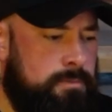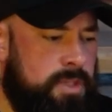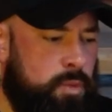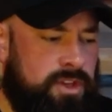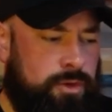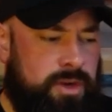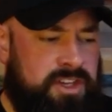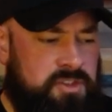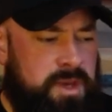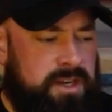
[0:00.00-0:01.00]
And one of the
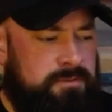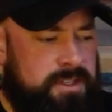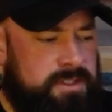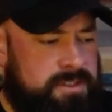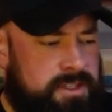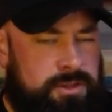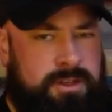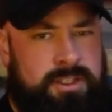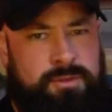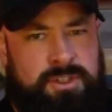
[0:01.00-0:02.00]
greatest benefits is that you
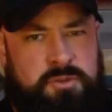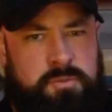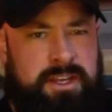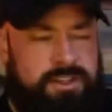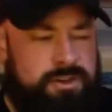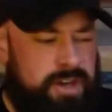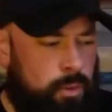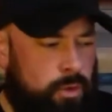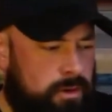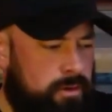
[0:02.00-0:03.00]
get to expand your
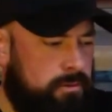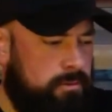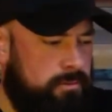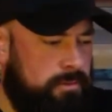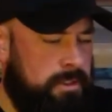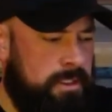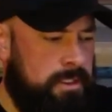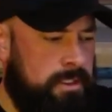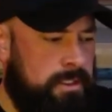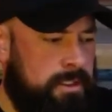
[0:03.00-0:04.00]
network
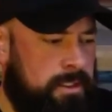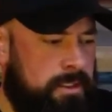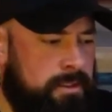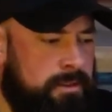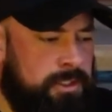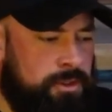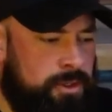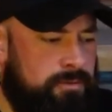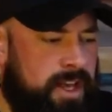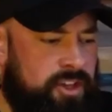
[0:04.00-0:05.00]
and
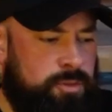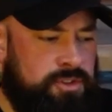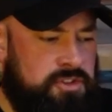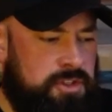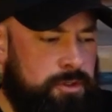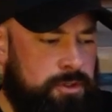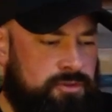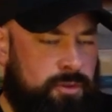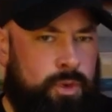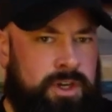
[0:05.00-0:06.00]
learn valuable skills
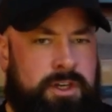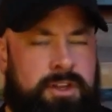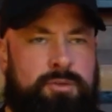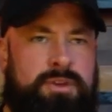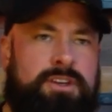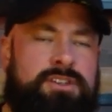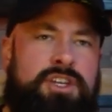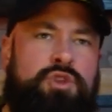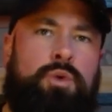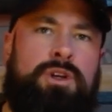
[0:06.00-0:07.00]
from one another, because
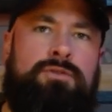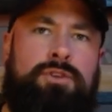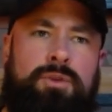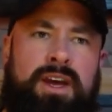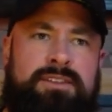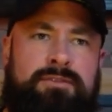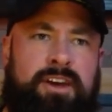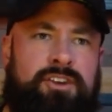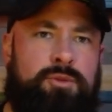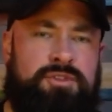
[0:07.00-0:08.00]
each one of you has a
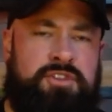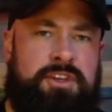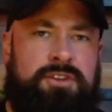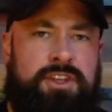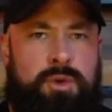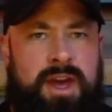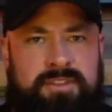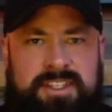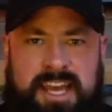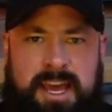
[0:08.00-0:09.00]
valuable skill that you
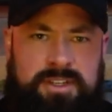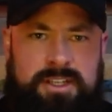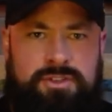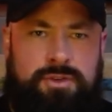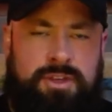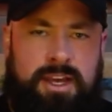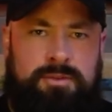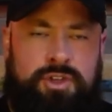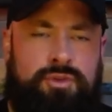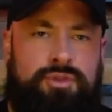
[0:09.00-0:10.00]
haven't tapped into yet. You don't